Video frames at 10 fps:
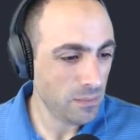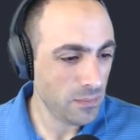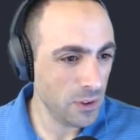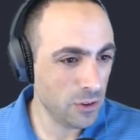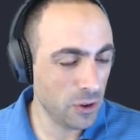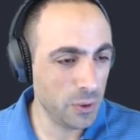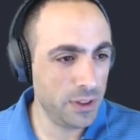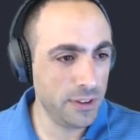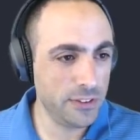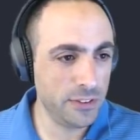So
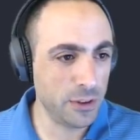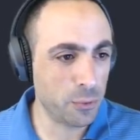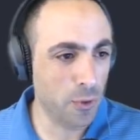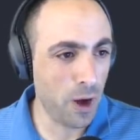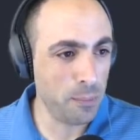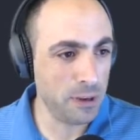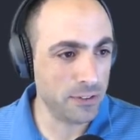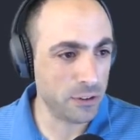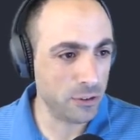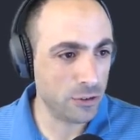this is the raw
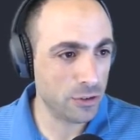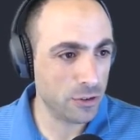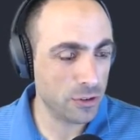message.